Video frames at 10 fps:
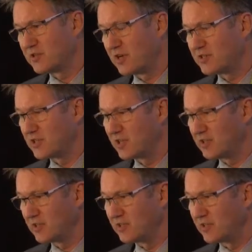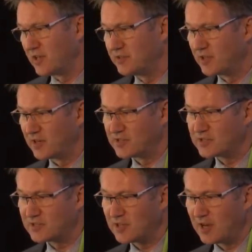Strategy and, and that
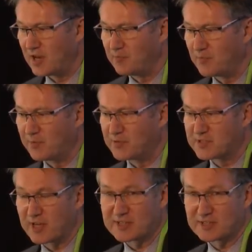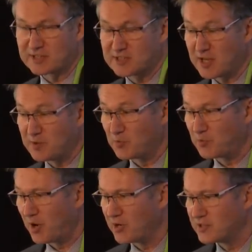it's um, emphasising a team
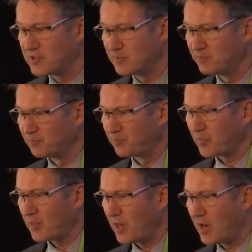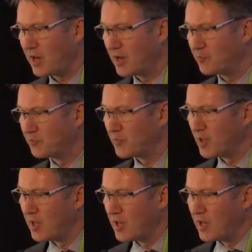approach. Um,
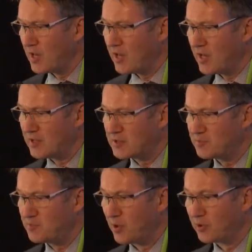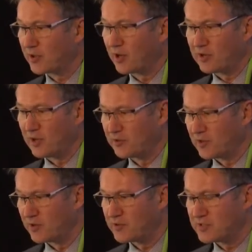it's building on
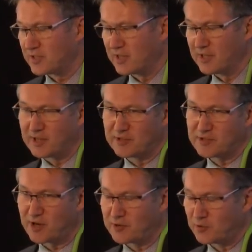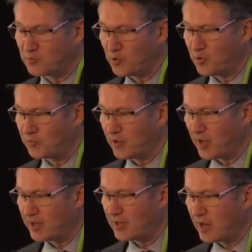health literacy and trying to improve
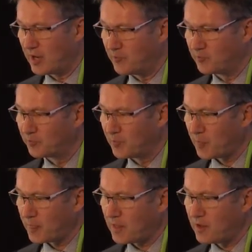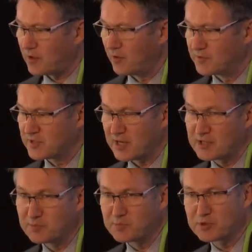that um,
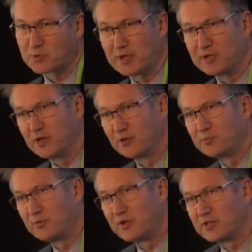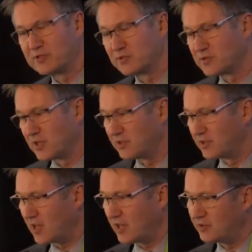conversation between health professionals
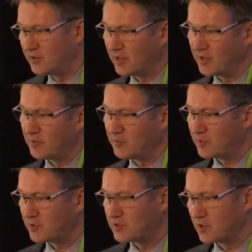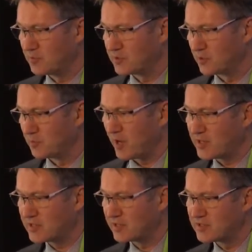and, and their consumers or
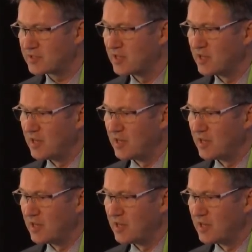patients.